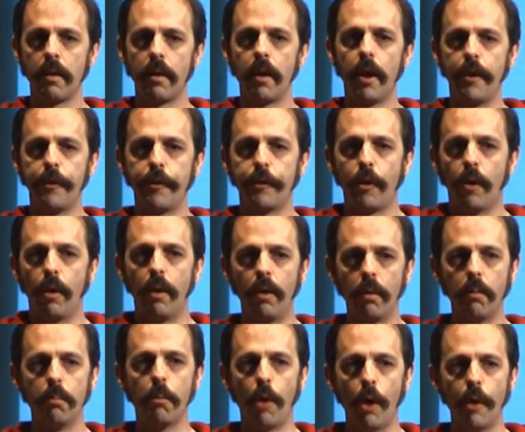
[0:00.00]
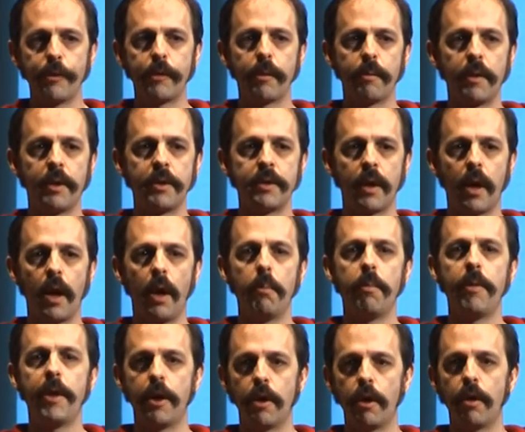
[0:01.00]
And so most of the
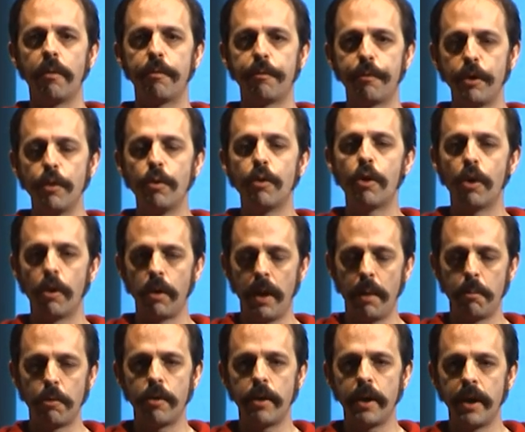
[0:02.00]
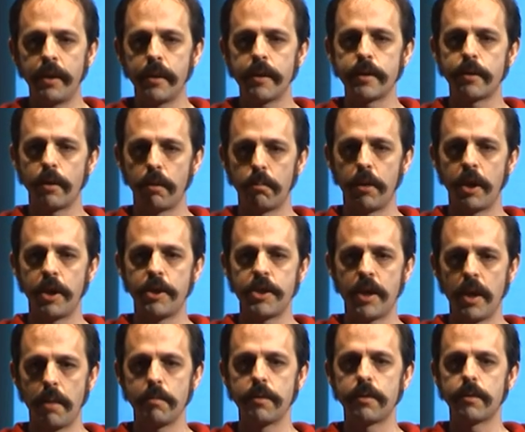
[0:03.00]
time there are a few collaborators on my
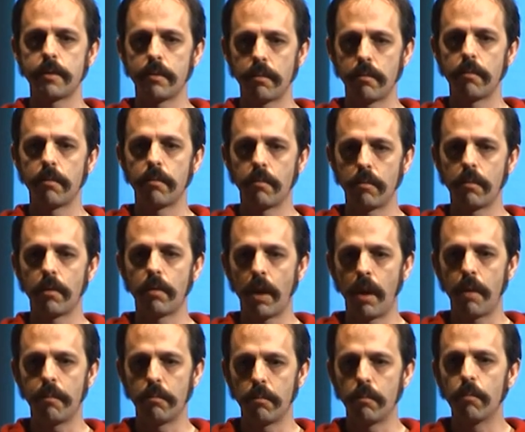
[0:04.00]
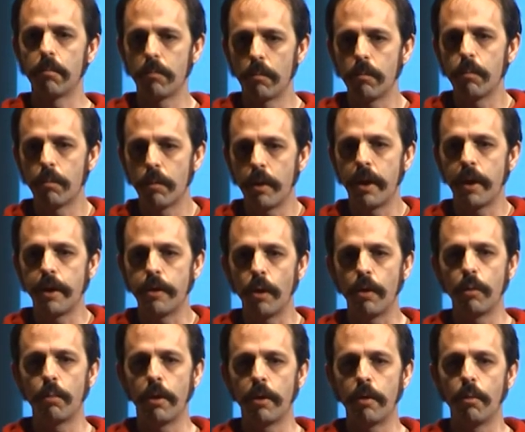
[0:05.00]
gems up when I
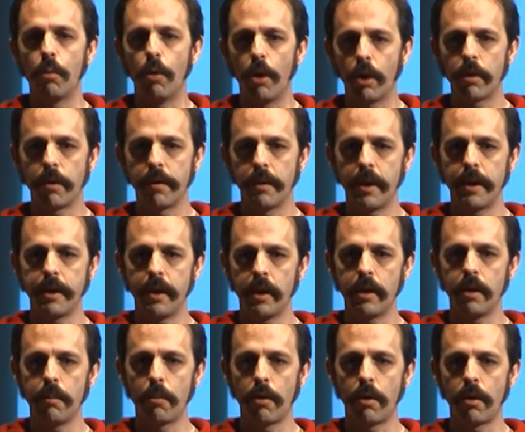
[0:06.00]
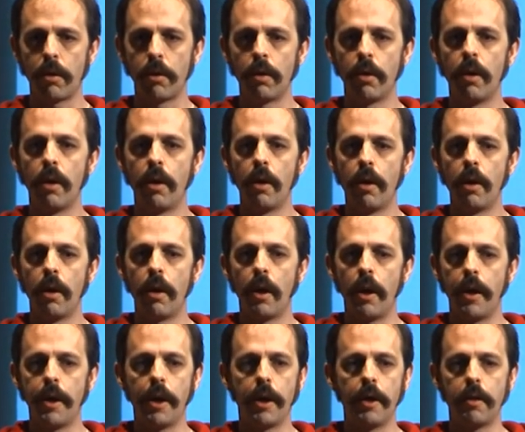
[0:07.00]
don't want to work on that anymore,
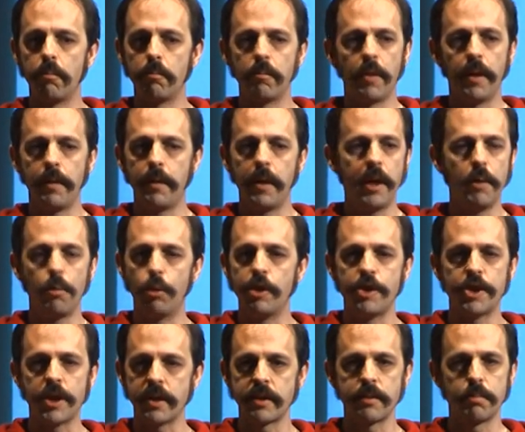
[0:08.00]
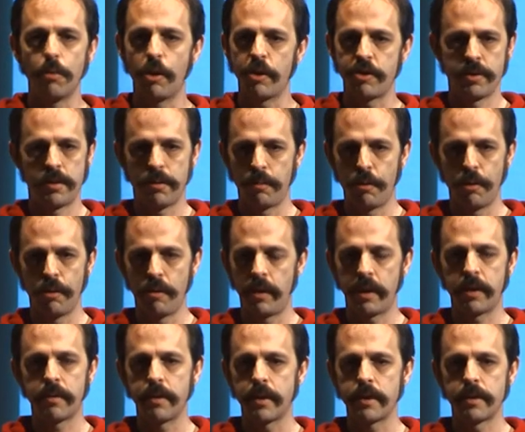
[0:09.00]
and they will just merge the pull
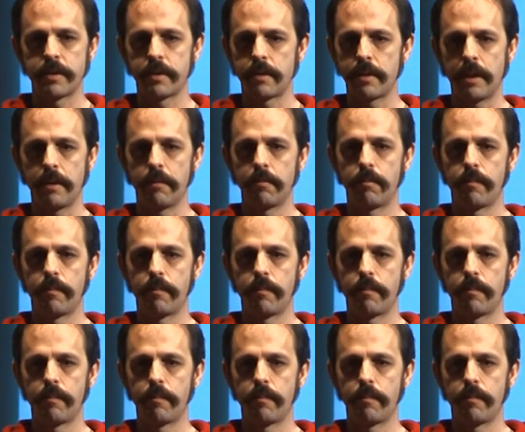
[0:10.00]
requests. And